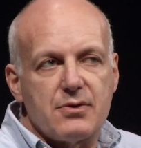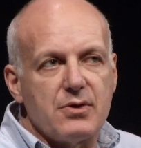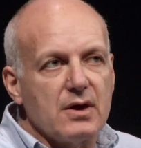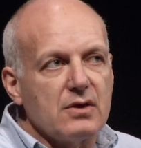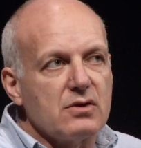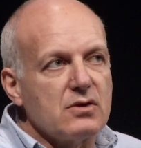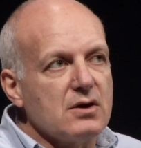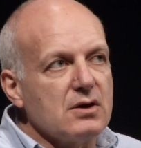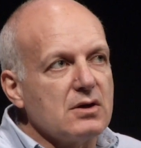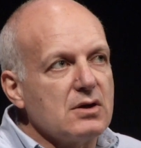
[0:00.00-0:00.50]
I
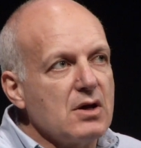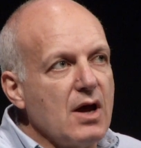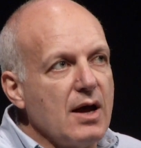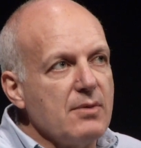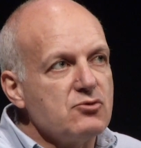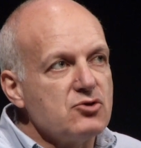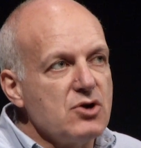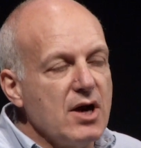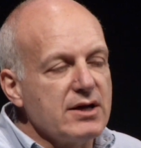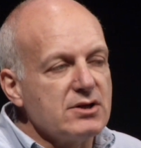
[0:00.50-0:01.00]
think that
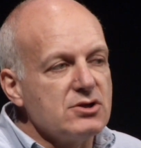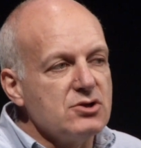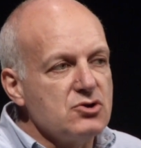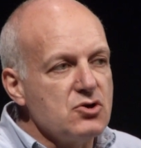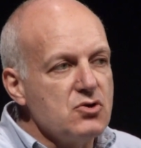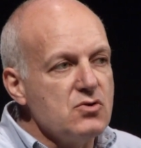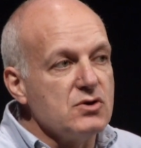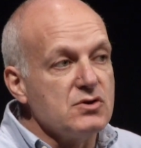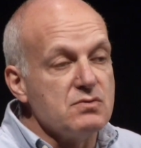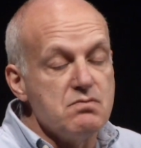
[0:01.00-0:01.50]
I'm trying to
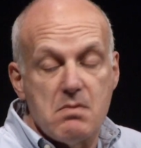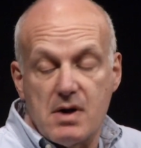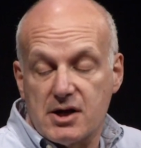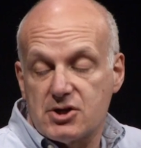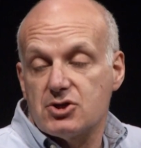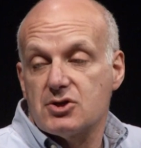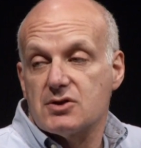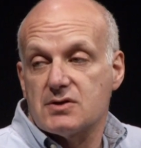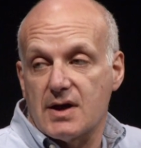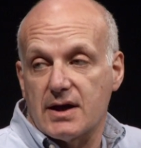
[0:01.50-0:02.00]
do as
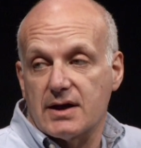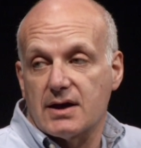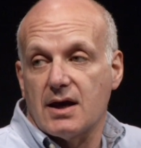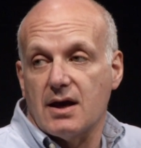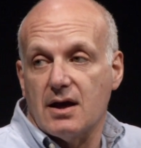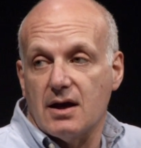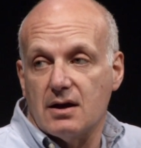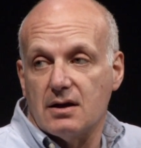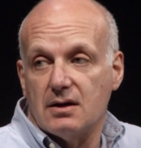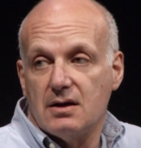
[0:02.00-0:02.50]
much as I
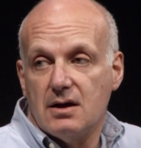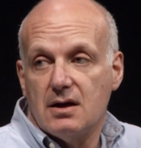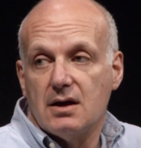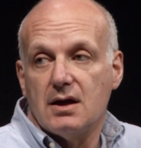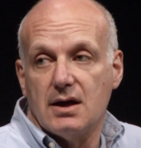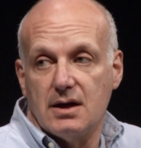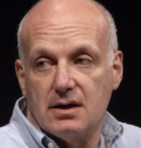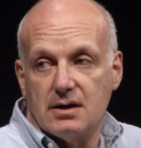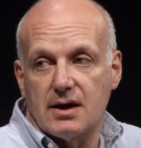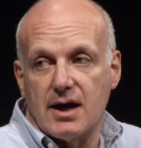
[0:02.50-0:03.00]
can
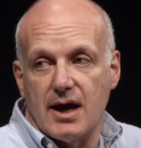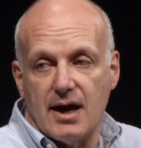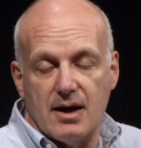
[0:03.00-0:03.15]
in